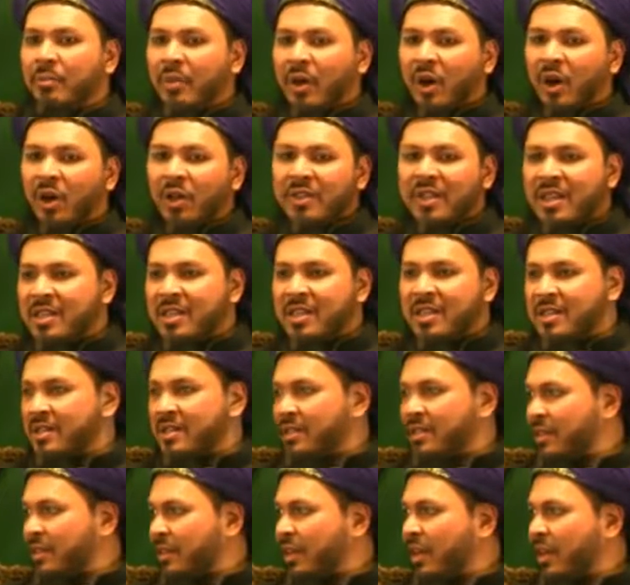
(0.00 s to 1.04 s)
But all
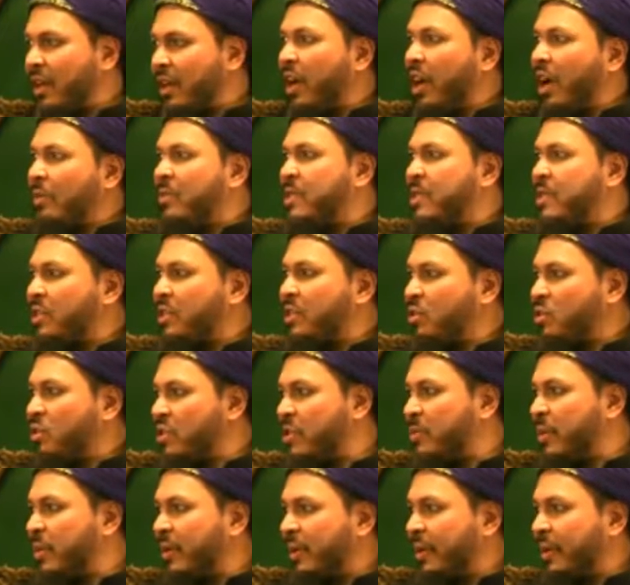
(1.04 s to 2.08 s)
these, they are opposite to
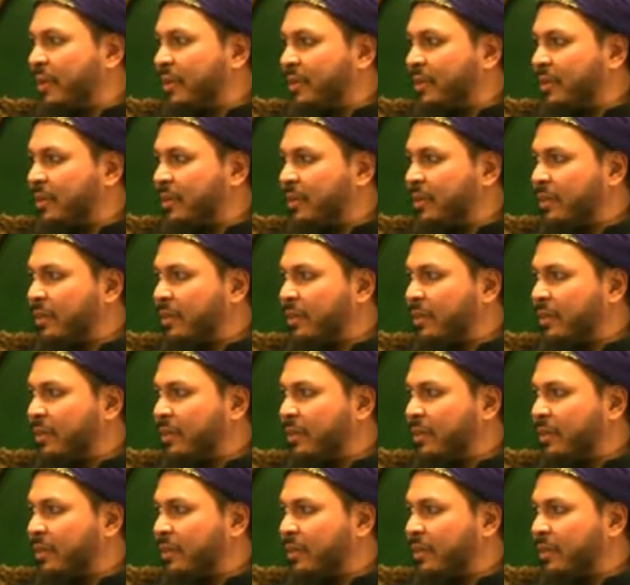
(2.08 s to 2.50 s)
the spirit.